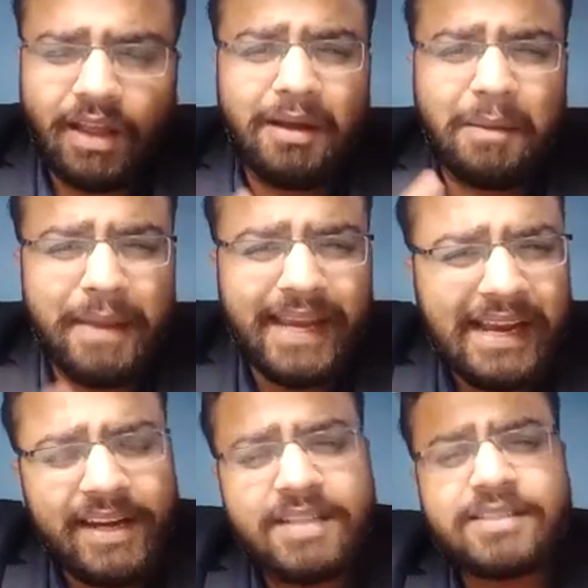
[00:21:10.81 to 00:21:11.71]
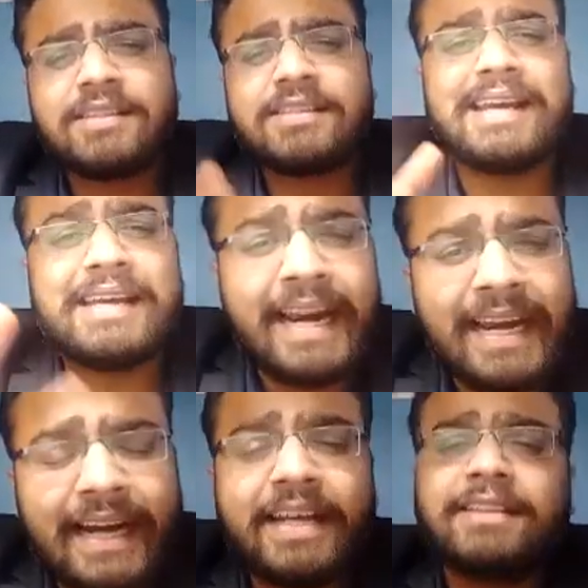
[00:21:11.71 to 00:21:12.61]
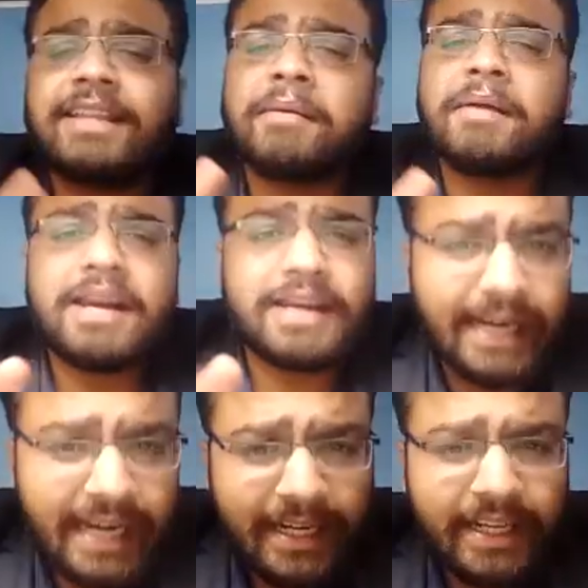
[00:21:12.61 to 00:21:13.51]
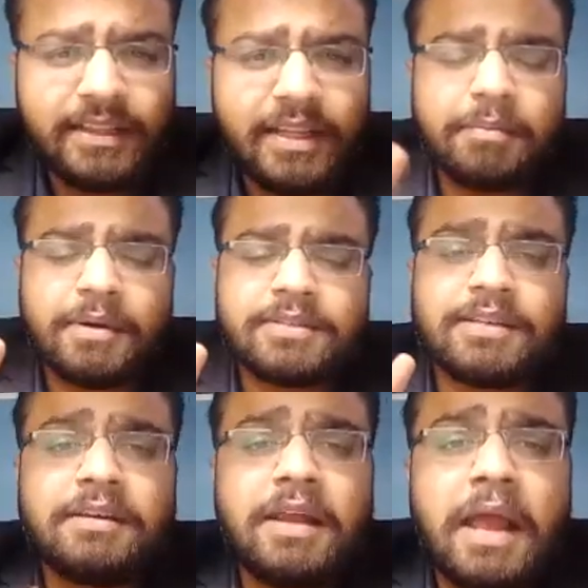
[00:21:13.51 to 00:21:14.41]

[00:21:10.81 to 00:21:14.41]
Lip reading: making unnecessary, neglecting the person,